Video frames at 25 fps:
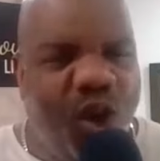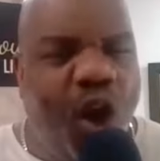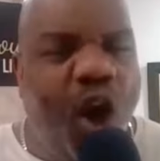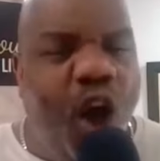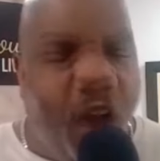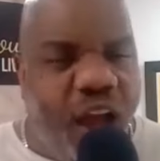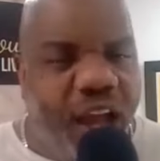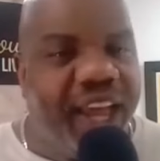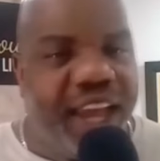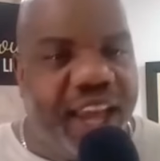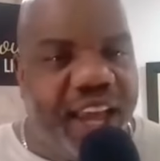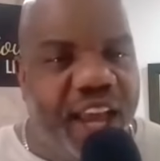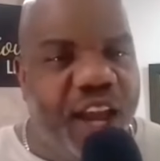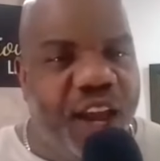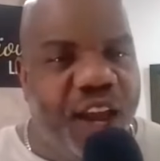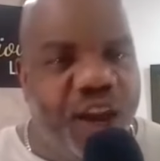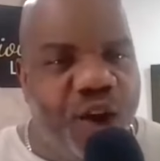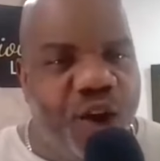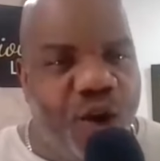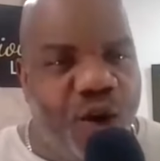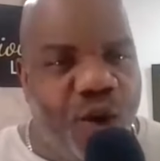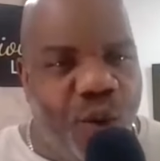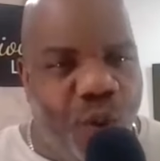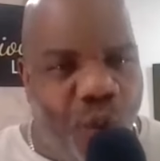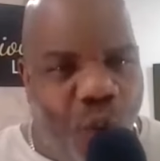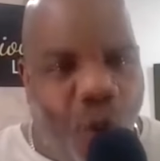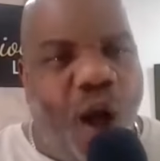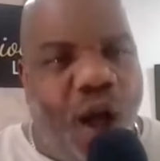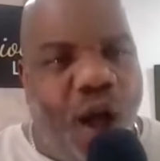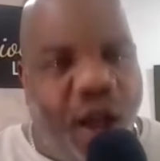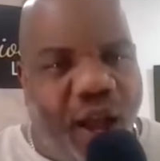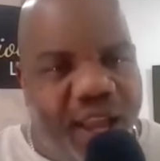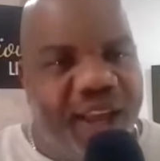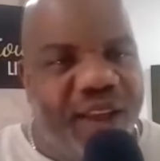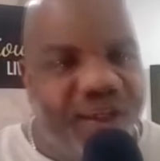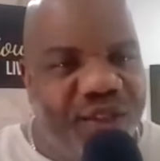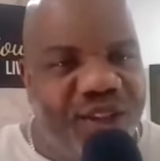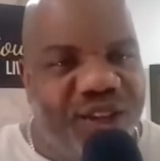talking it, you're
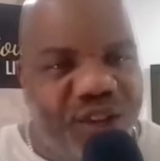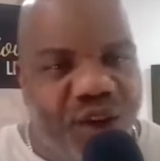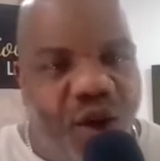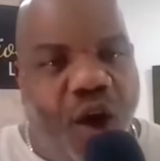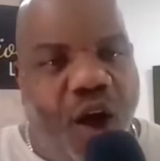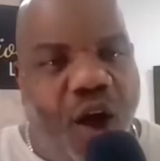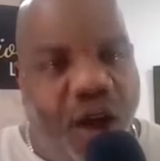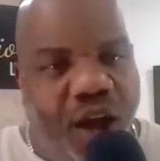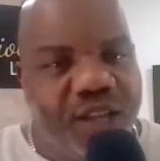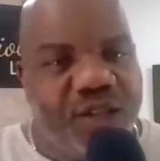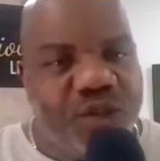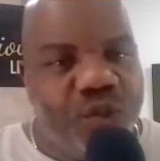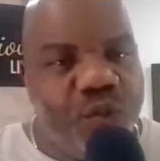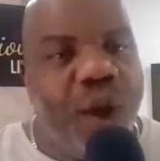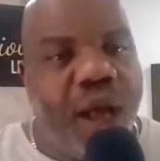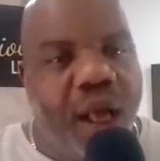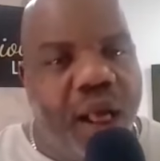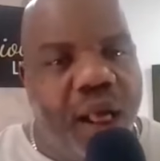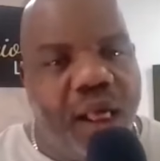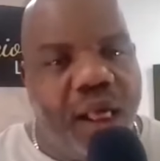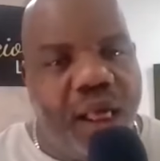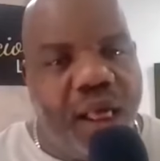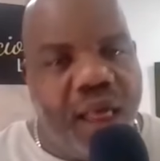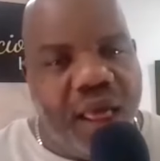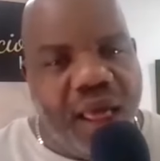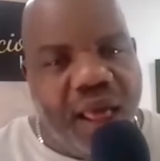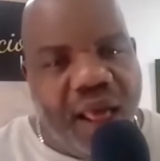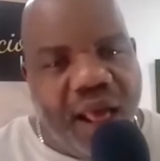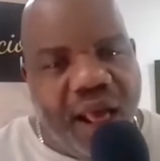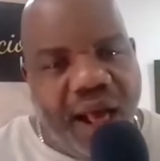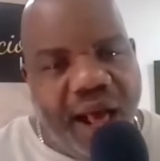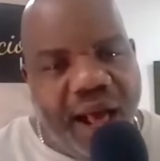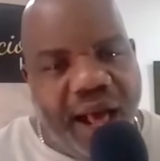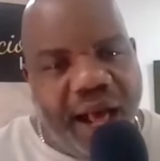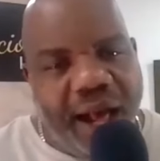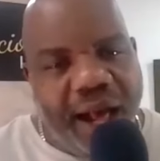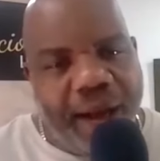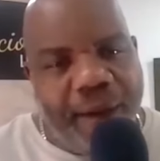walking the talk as well yeah.